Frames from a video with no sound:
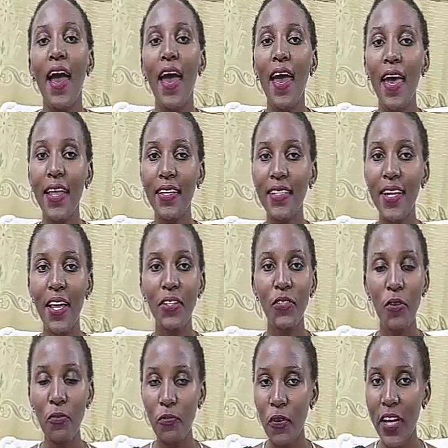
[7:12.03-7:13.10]
And
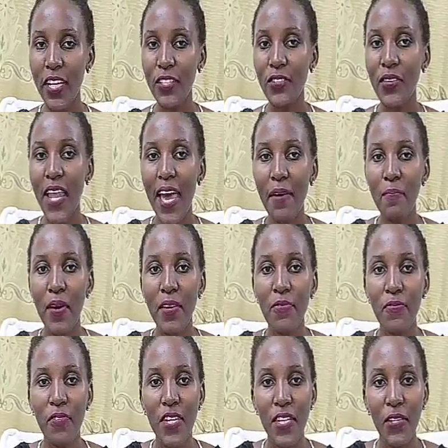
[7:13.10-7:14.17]
don't forget to like my
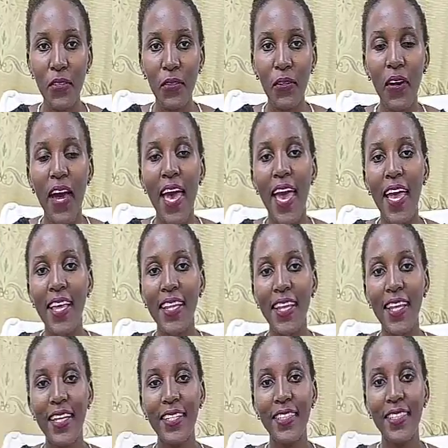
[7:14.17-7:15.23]
video
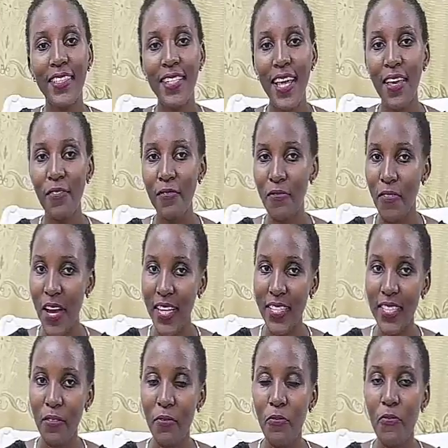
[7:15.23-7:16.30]
and invite
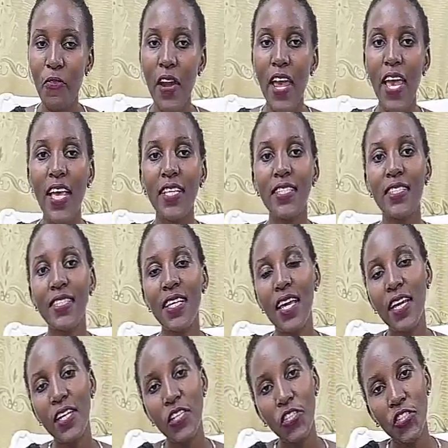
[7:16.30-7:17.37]
some friends,
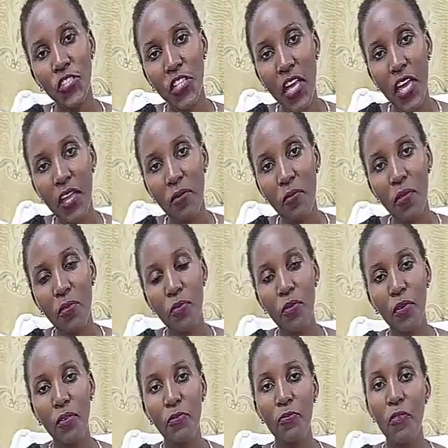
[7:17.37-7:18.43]
share it with
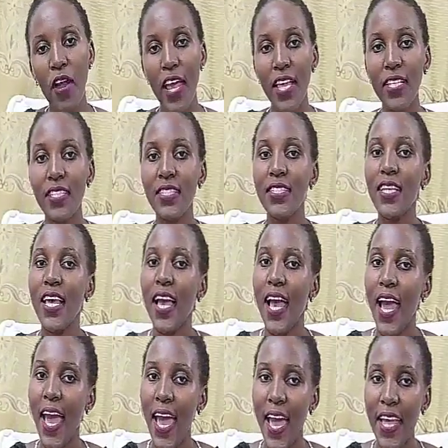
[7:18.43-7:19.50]
your friends,
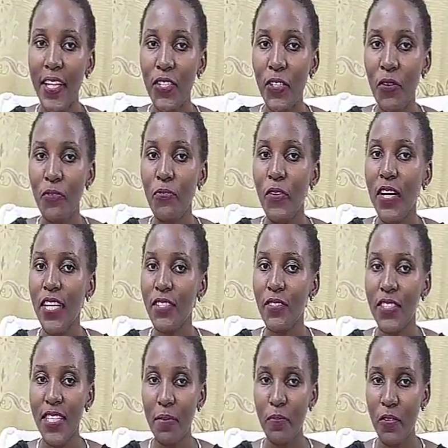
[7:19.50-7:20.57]
and don't forget to
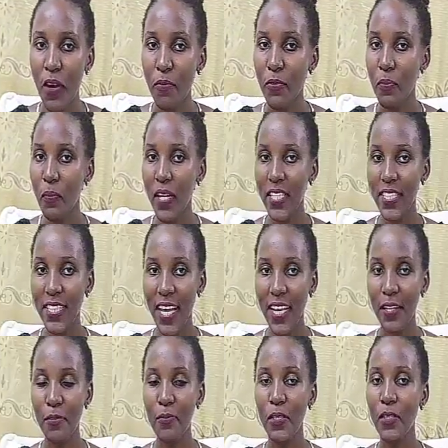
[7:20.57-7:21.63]
subscribe to my
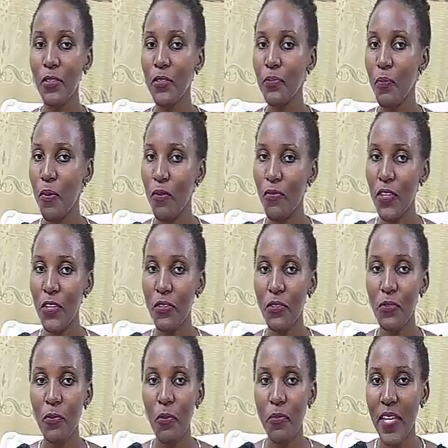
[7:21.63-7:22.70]
channel because more
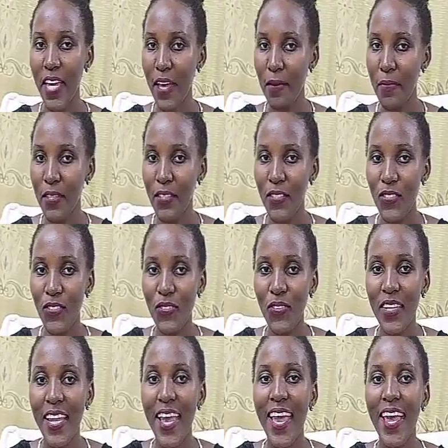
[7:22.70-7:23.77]
videos will be coming
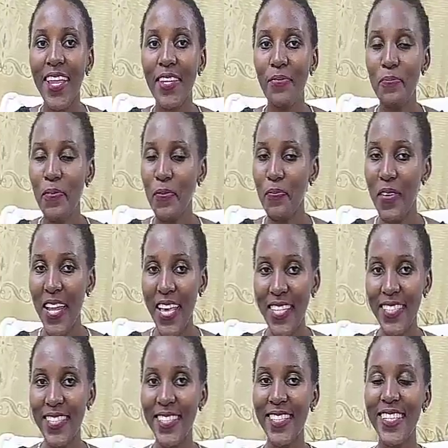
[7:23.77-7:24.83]
soon. And be
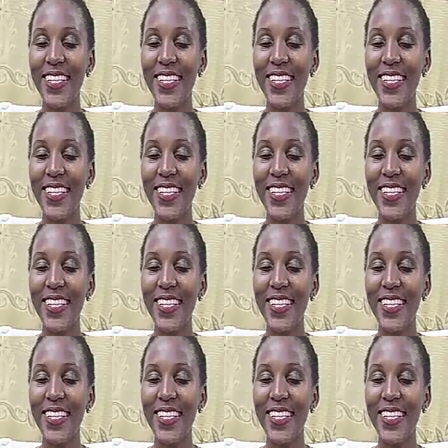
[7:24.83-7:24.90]
blessed.